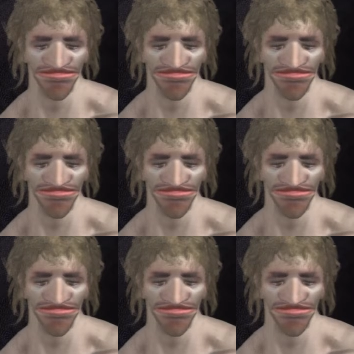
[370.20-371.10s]

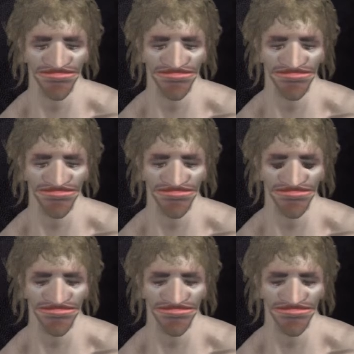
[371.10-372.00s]

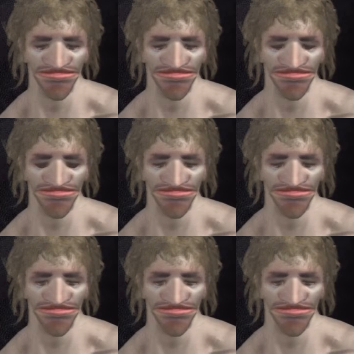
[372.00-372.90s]

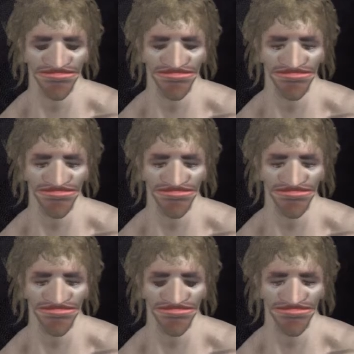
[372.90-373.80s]

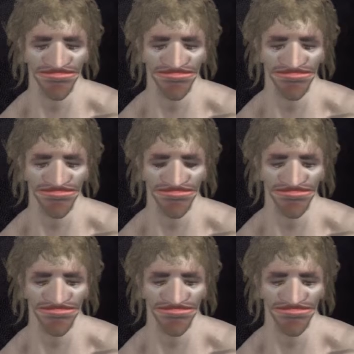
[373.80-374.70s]

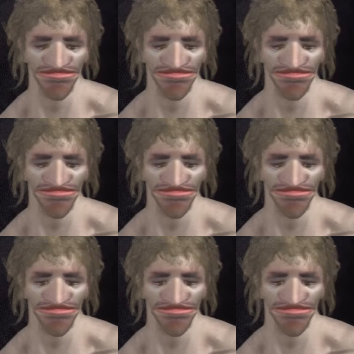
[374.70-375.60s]

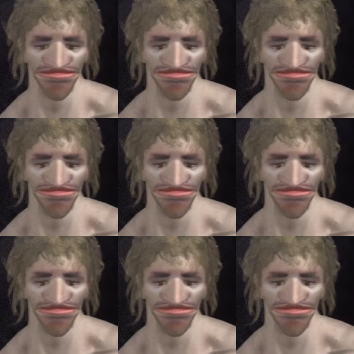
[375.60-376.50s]

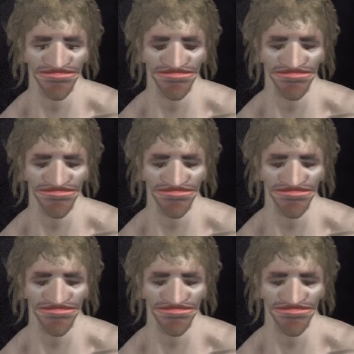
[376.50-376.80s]
[no speech]